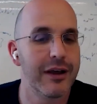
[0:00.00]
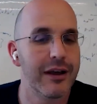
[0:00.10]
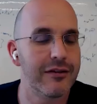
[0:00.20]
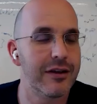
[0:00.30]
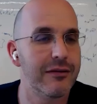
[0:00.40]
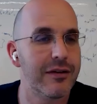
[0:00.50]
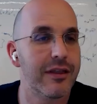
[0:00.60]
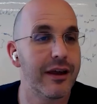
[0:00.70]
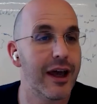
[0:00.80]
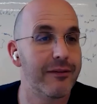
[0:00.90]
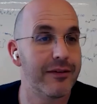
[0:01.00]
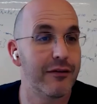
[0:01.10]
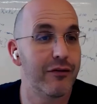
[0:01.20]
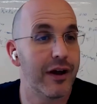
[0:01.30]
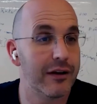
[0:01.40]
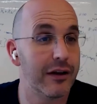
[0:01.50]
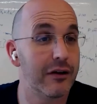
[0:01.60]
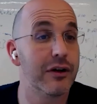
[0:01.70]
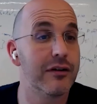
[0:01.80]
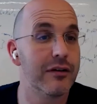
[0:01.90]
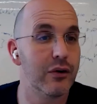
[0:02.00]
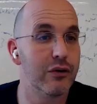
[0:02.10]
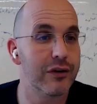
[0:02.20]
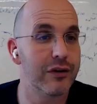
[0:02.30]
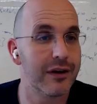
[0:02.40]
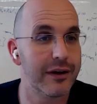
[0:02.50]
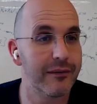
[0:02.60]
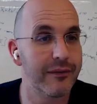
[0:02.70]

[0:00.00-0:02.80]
it seems that the gap is in fact increasing over time.